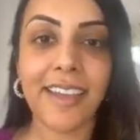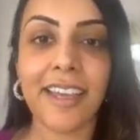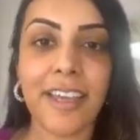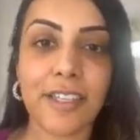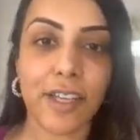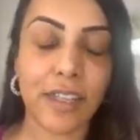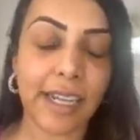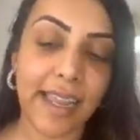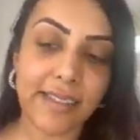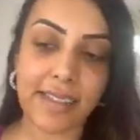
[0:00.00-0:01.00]
So the
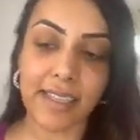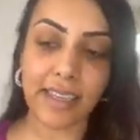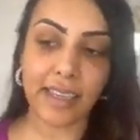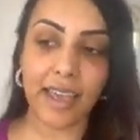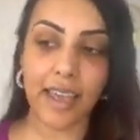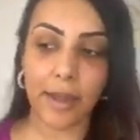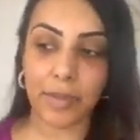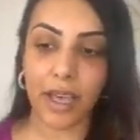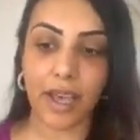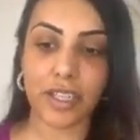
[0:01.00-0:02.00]
cleansing
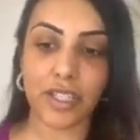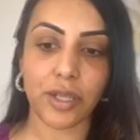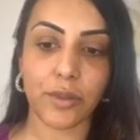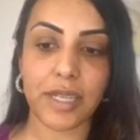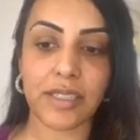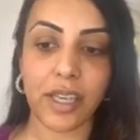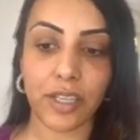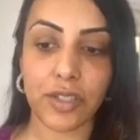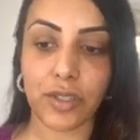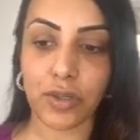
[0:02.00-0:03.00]
that I do is I
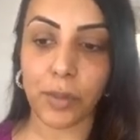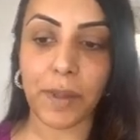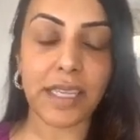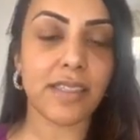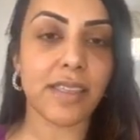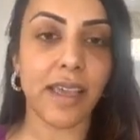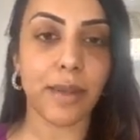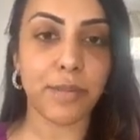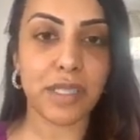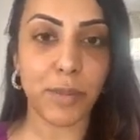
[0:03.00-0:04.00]
use the Tropics
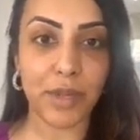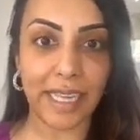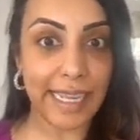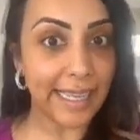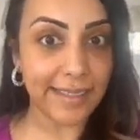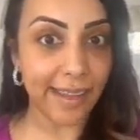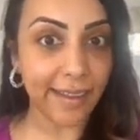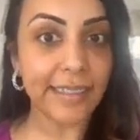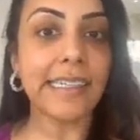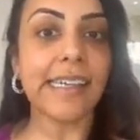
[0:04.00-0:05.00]
smoothing cleanser,
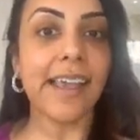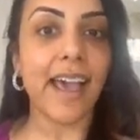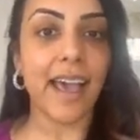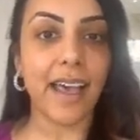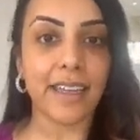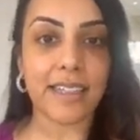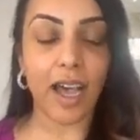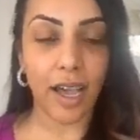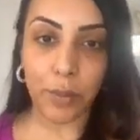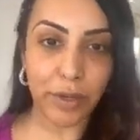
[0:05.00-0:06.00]
and
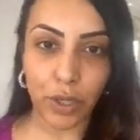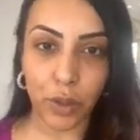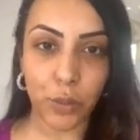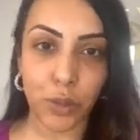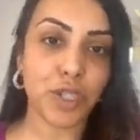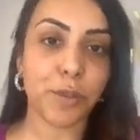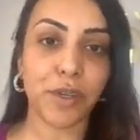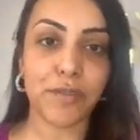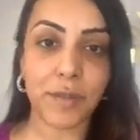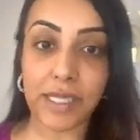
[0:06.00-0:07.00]
I wear a lot of
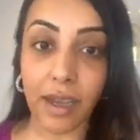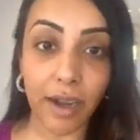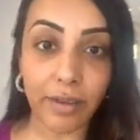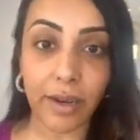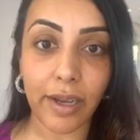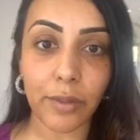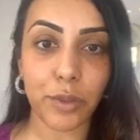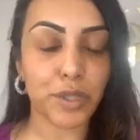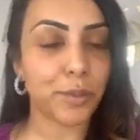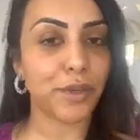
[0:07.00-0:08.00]
waterproof mascara,
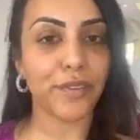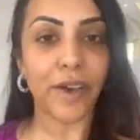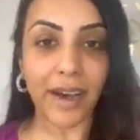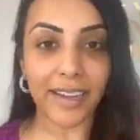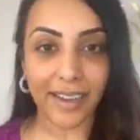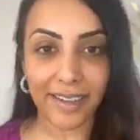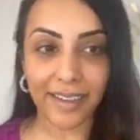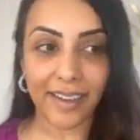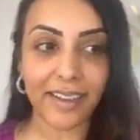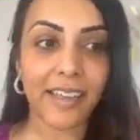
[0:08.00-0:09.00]
waterproof
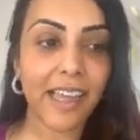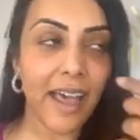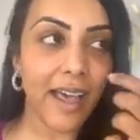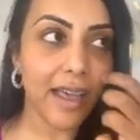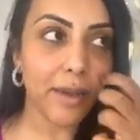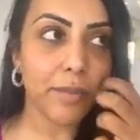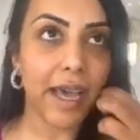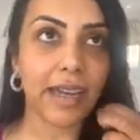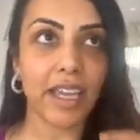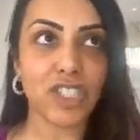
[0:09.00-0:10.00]
eyeliner,
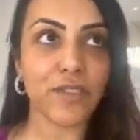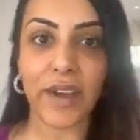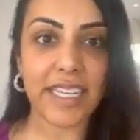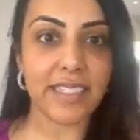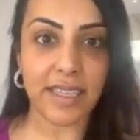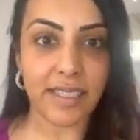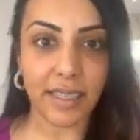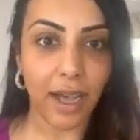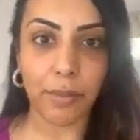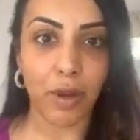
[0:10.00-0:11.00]
and I just find it doesn't
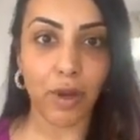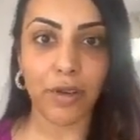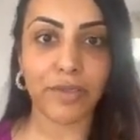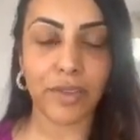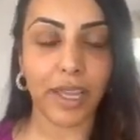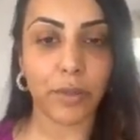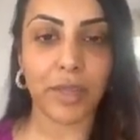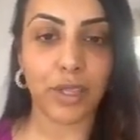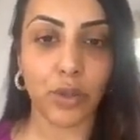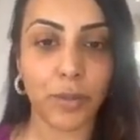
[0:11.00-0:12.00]
come off like with
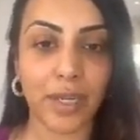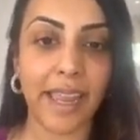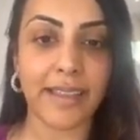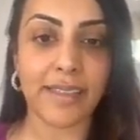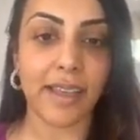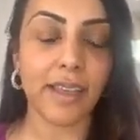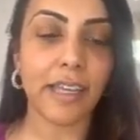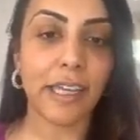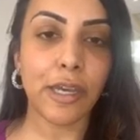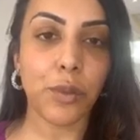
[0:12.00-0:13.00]
a normal cleanser.
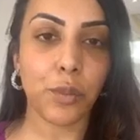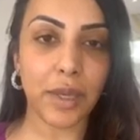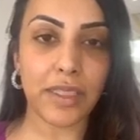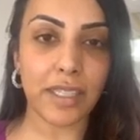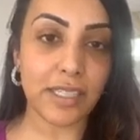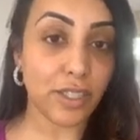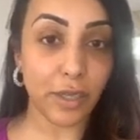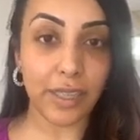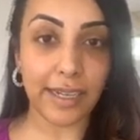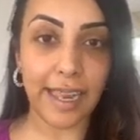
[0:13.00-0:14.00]
With this
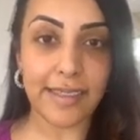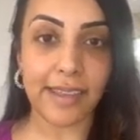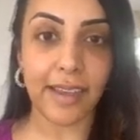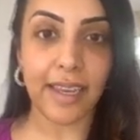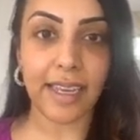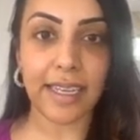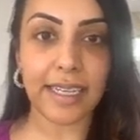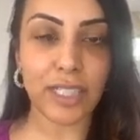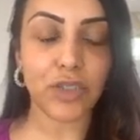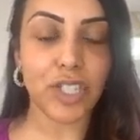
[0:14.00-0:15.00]
soothing cleanser, it
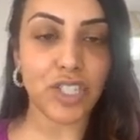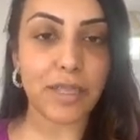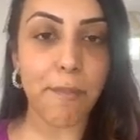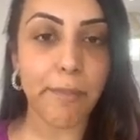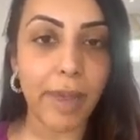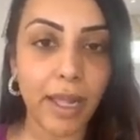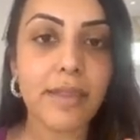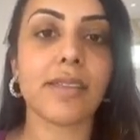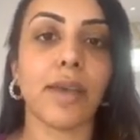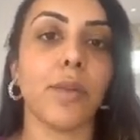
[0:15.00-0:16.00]
literally just
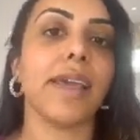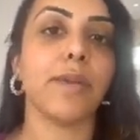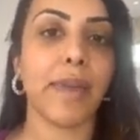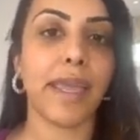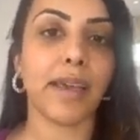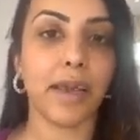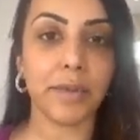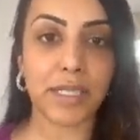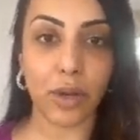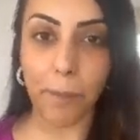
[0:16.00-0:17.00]
melts away the makeup.
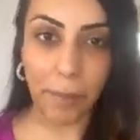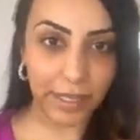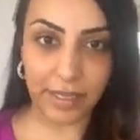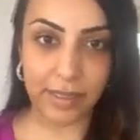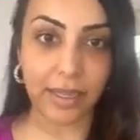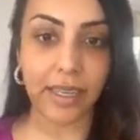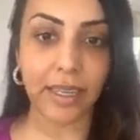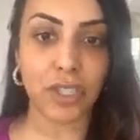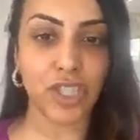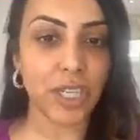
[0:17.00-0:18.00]
It's got butters in
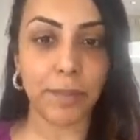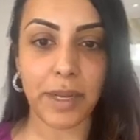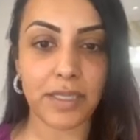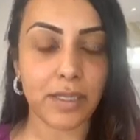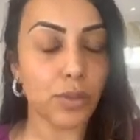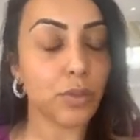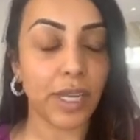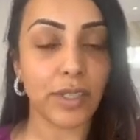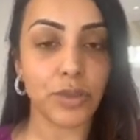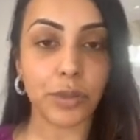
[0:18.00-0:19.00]
it, shea butters, all
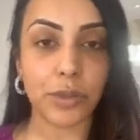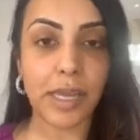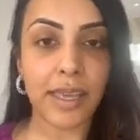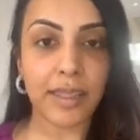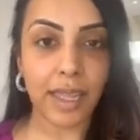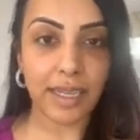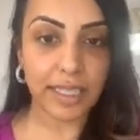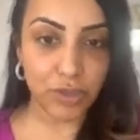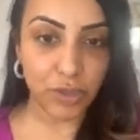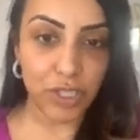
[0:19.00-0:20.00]
natural, that
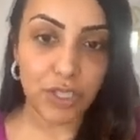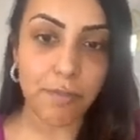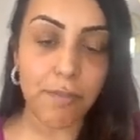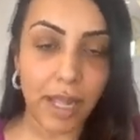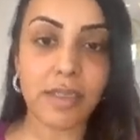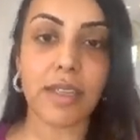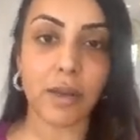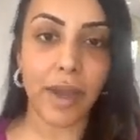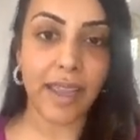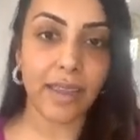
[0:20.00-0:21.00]
literally just melt
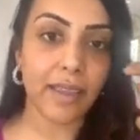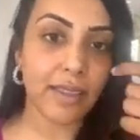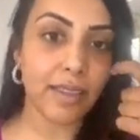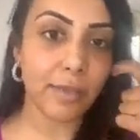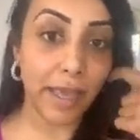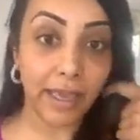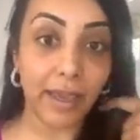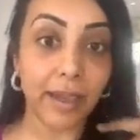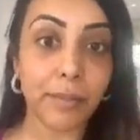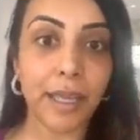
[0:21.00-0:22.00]
away the
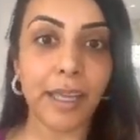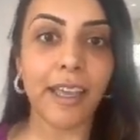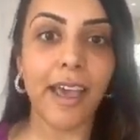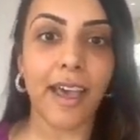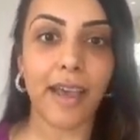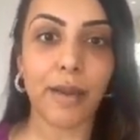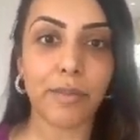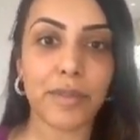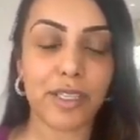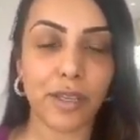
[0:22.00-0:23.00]
makeup.
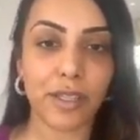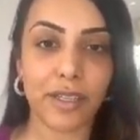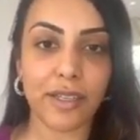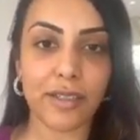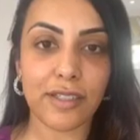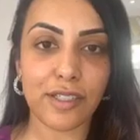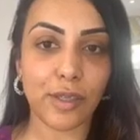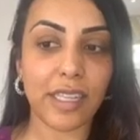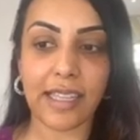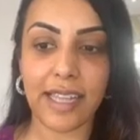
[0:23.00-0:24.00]
So the
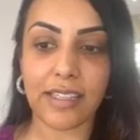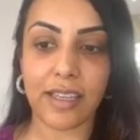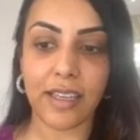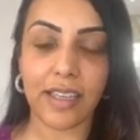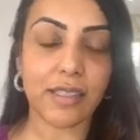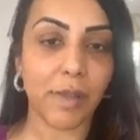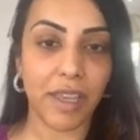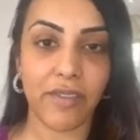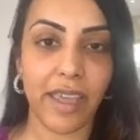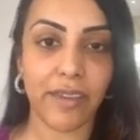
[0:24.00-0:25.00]
soothing cleanser is my
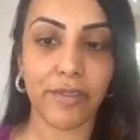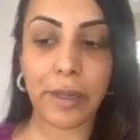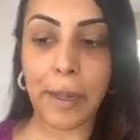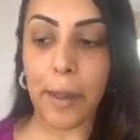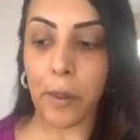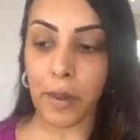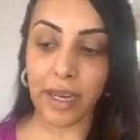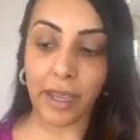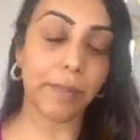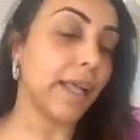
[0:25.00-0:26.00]
fave. When
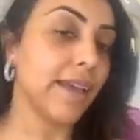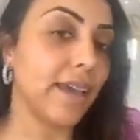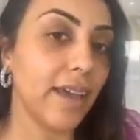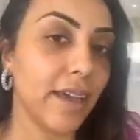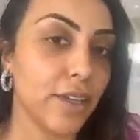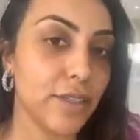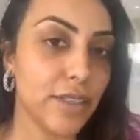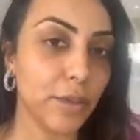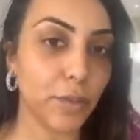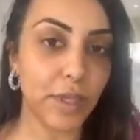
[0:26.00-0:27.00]
I apply it, I use
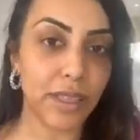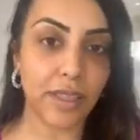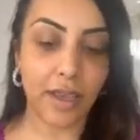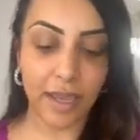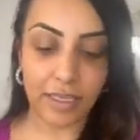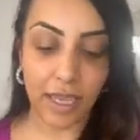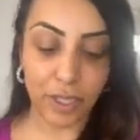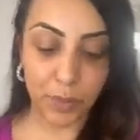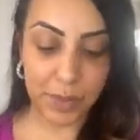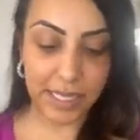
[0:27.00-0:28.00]
it with it's
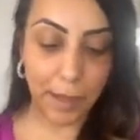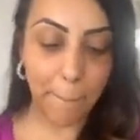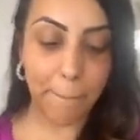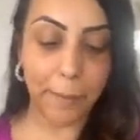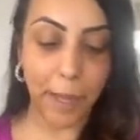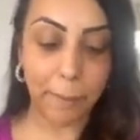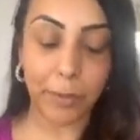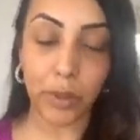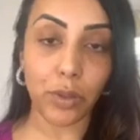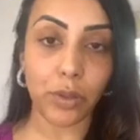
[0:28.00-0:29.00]
100%
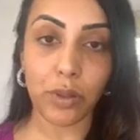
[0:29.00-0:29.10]
bamboo